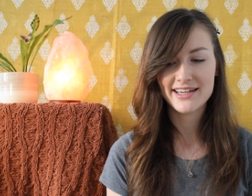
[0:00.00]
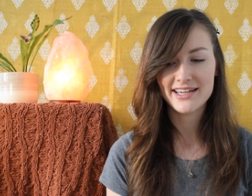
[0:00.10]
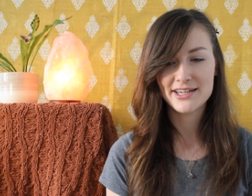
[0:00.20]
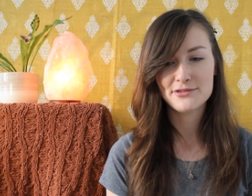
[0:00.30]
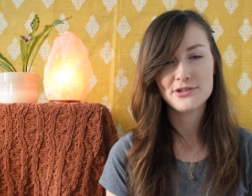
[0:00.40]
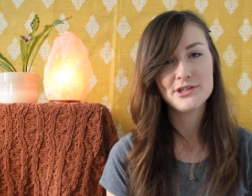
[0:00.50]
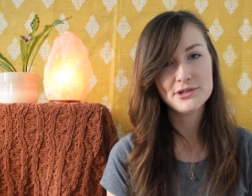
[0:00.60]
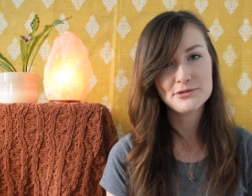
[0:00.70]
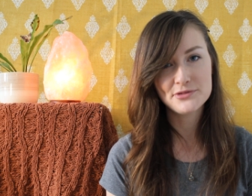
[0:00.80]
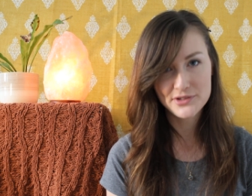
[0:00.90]
if
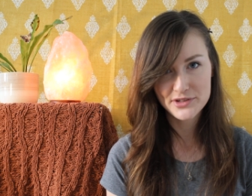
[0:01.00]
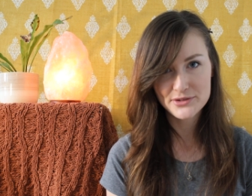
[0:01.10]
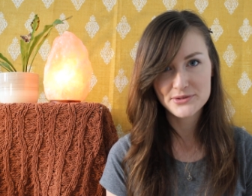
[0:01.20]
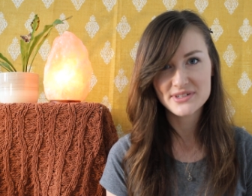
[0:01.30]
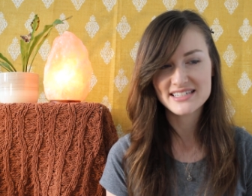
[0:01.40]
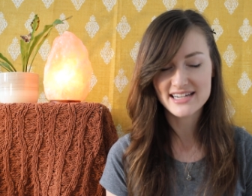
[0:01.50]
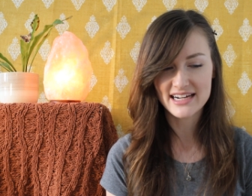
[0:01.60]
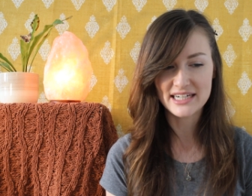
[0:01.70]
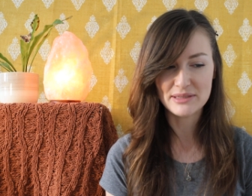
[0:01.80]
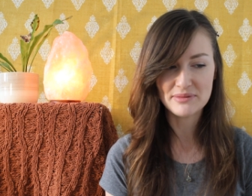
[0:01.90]
you view
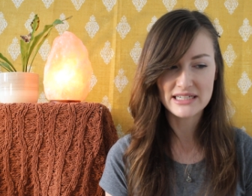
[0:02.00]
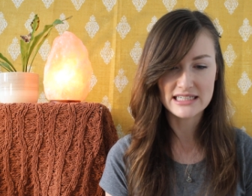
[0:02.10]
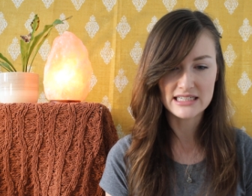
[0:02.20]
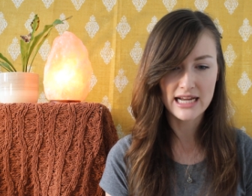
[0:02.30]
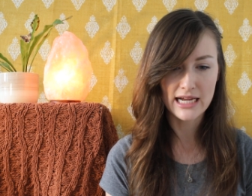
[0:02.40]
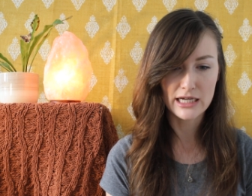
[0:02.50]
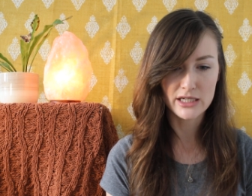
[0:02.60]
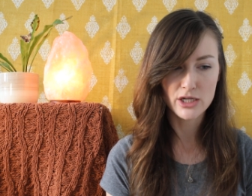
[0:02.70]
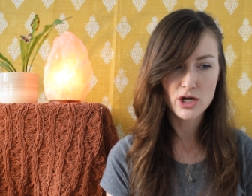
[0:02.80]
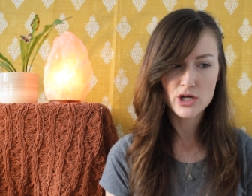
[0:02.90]
time in a